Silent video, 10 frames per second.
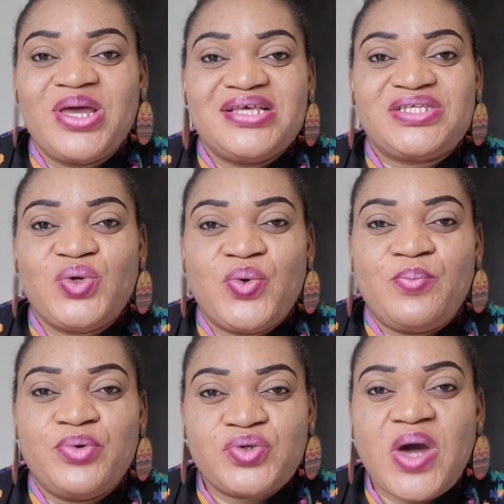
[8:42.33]
So
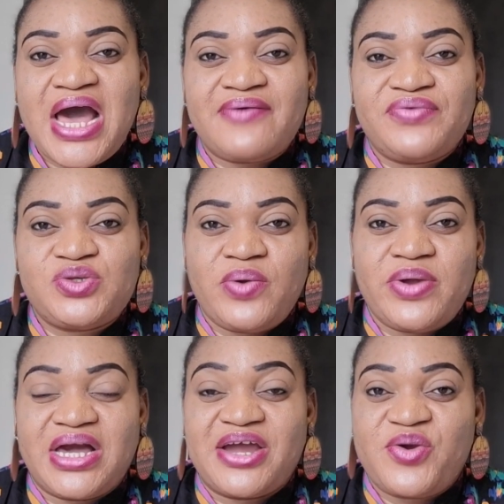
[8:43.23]
Monzo have this way where
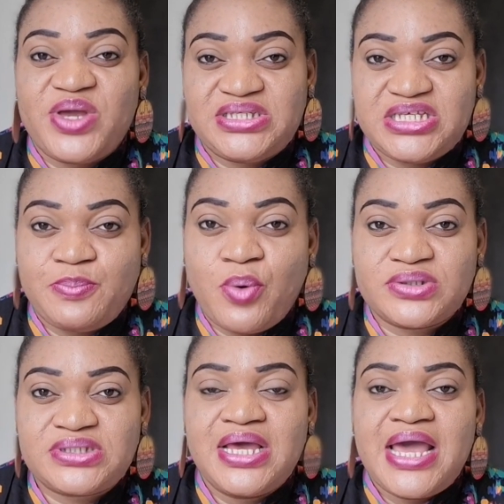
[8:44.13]
you can create these
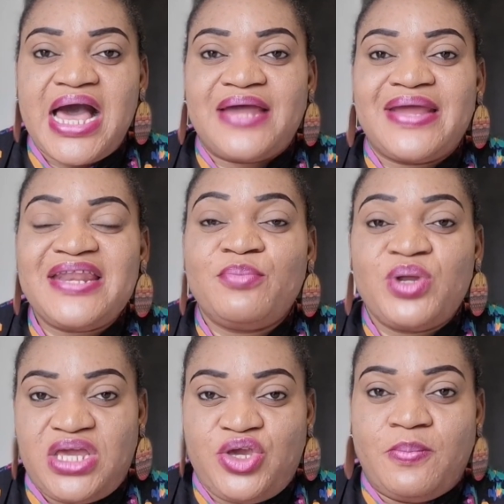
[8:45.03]
pots, and any
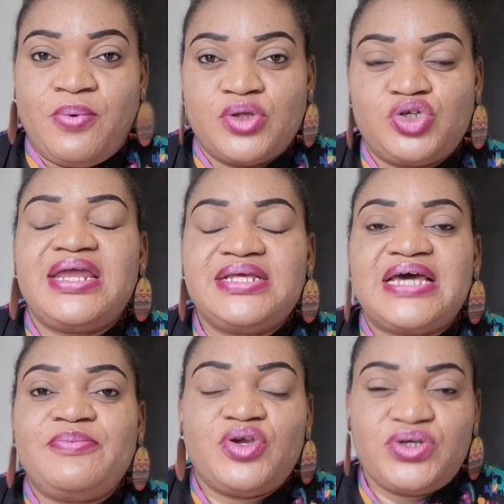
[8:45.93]
money in your pot,
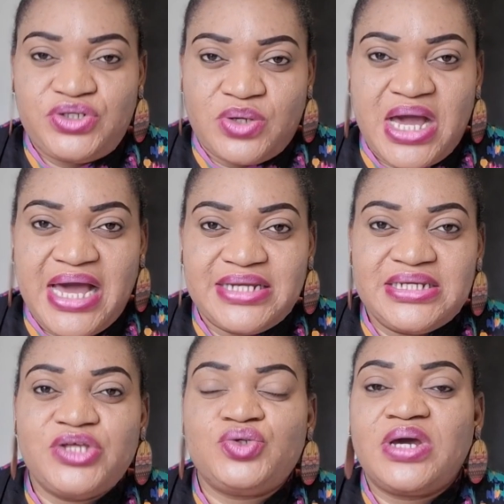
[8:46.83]
anytime you're using your card,
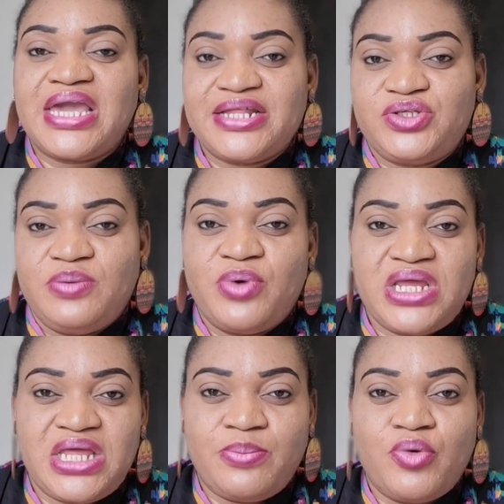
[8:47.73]
it will not get the
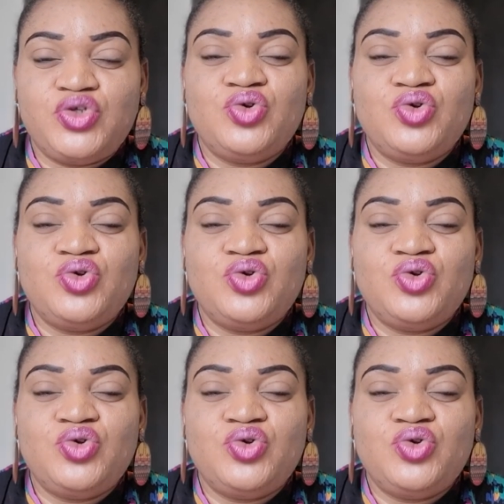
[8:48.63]
money in the pot.